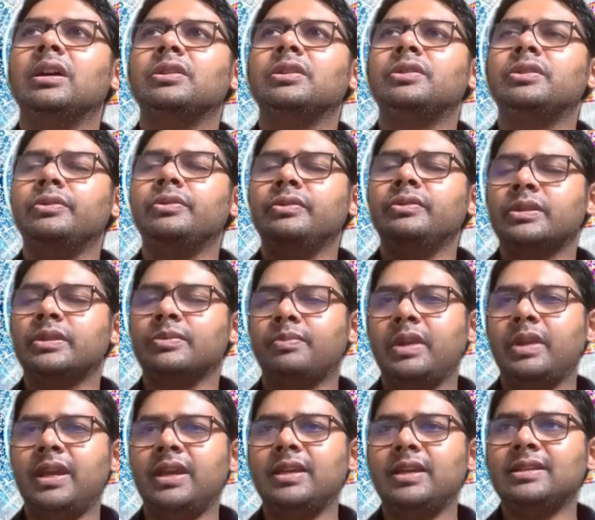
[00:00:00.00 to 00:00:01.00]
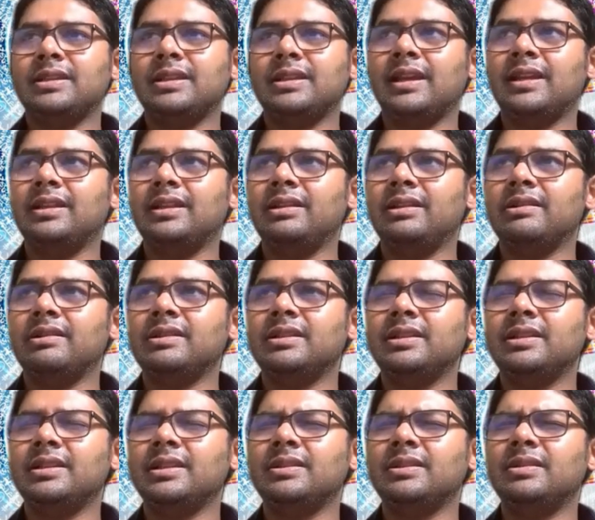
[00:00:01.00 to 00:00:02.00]
to space. And there's
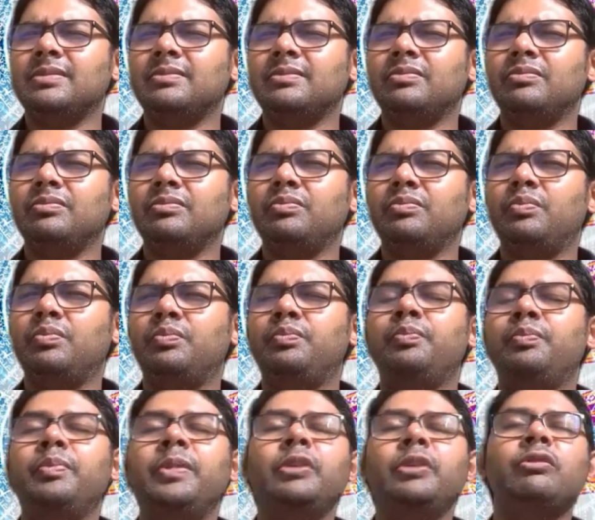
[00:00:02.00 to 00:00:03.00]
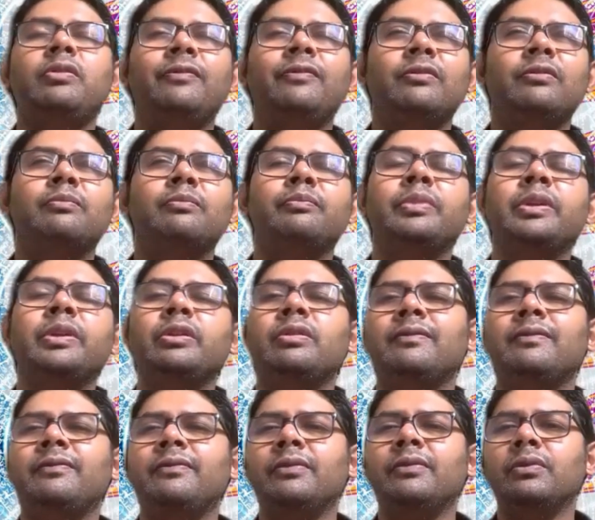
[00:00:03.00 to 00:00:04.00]
this
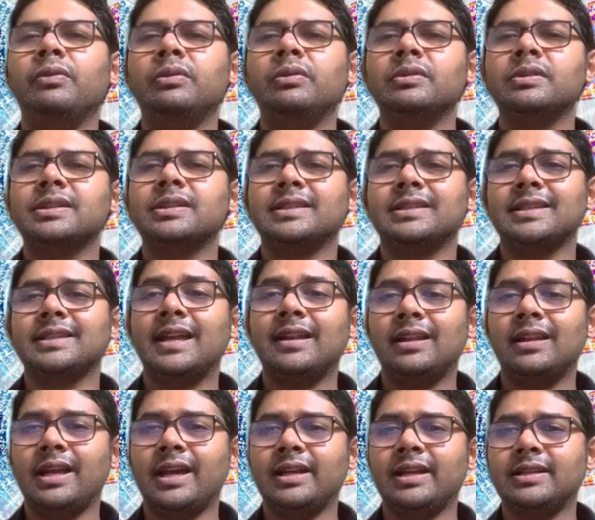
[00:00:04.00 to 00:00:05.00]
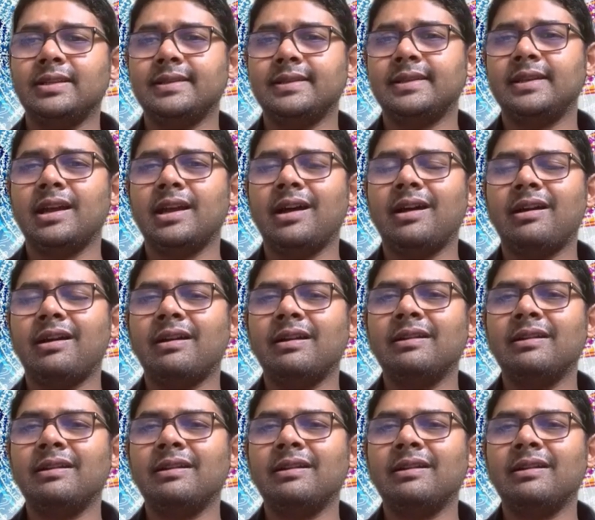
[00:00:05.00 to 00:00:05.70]
beautiful sun-like star,